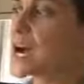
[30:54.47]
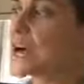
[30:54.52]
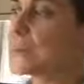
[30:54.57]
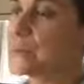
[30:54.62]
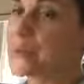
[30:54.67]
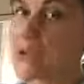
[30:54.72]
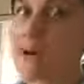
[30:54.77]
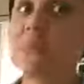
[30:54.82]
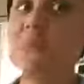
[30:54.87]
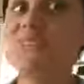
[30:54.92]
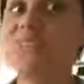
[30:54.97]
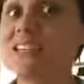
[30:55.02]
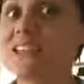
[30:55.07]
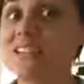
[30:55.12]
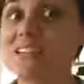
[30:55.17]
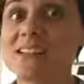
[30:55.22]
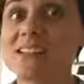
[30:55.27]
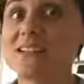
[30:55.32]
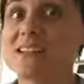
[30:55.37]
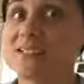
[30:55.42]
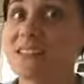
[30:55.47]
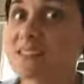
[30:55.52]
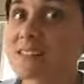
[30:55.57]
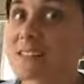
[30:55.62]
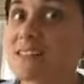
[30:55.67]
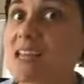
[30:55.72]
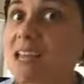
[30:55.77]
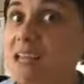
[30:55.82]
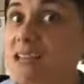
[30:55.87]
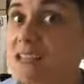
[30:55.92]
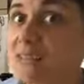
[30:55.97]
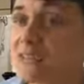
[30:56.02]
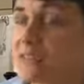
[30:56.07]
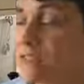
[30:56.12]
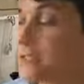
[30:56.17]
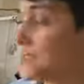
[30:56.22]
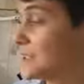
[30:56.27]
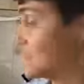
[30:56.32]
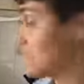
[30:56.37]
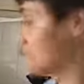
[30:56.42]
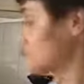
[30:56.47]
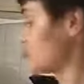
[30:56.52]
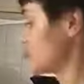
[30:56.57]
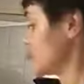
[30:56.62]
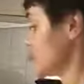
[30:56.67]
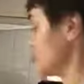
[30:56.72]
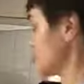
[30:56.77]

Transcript: become vegan and stay vegan, which